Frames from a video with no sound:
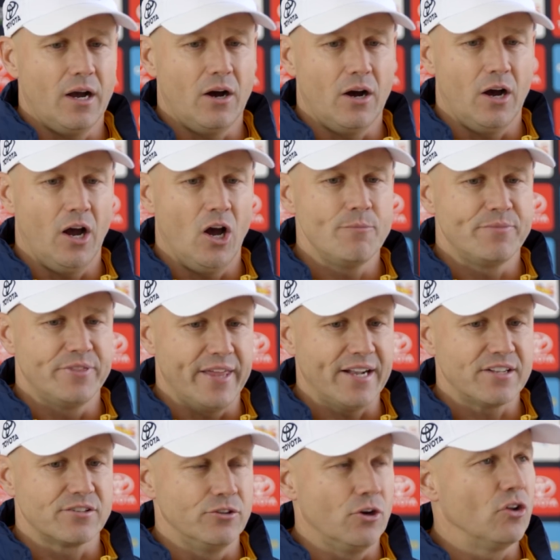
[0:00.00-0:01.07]
I hope
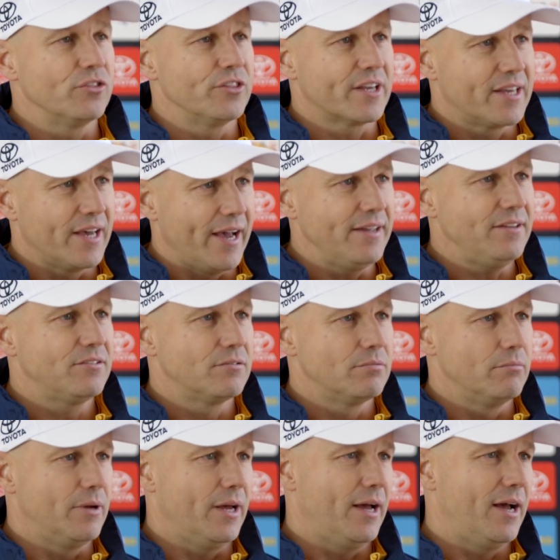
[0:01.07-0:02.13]
that's not the case,
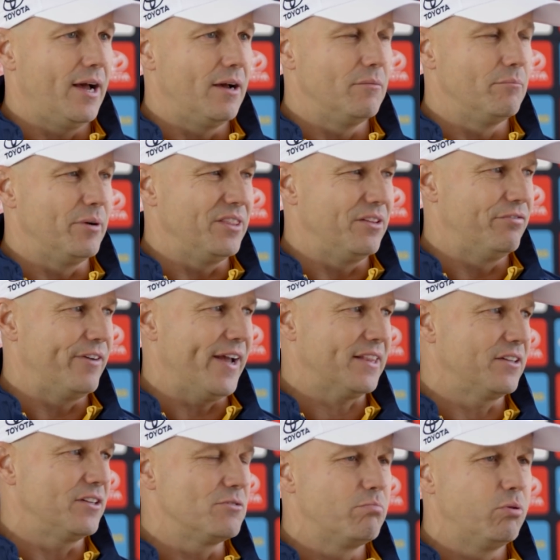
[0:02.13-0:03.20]
but the fact
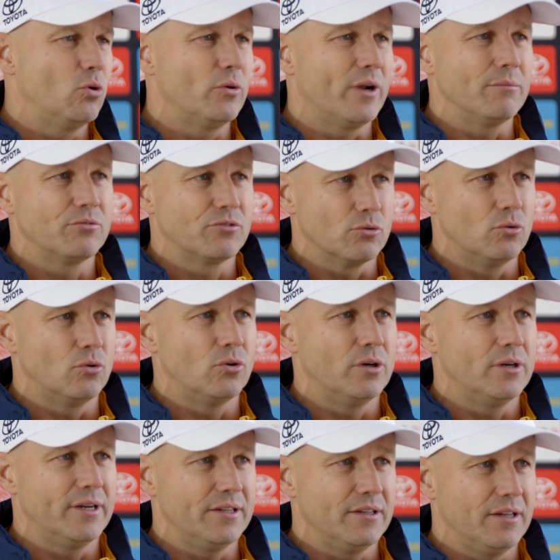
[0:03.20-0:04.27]
that he's pulled up
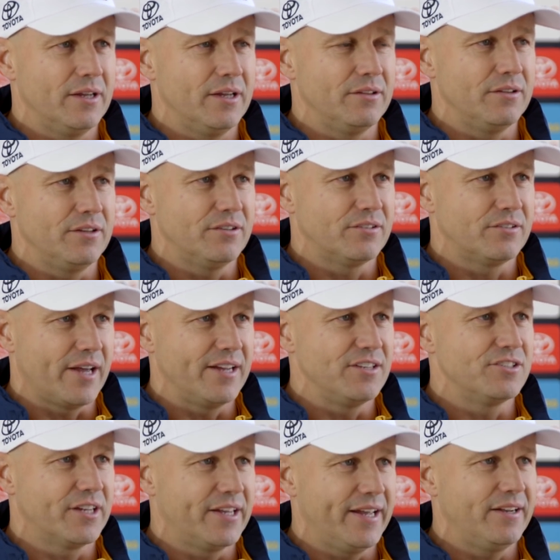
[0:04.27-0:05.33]
sore at this
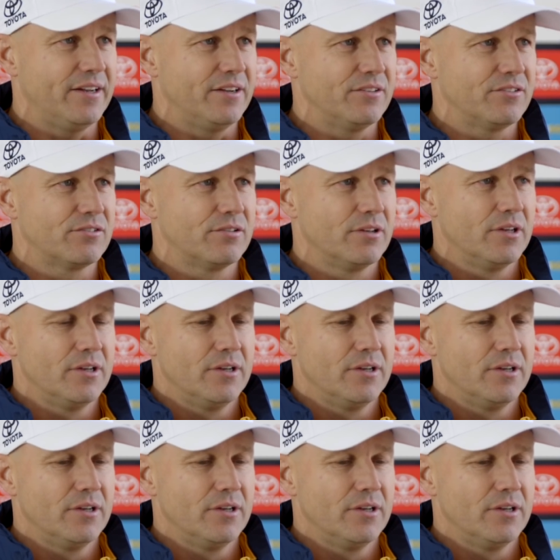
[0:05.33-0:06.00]
stage again, and it's,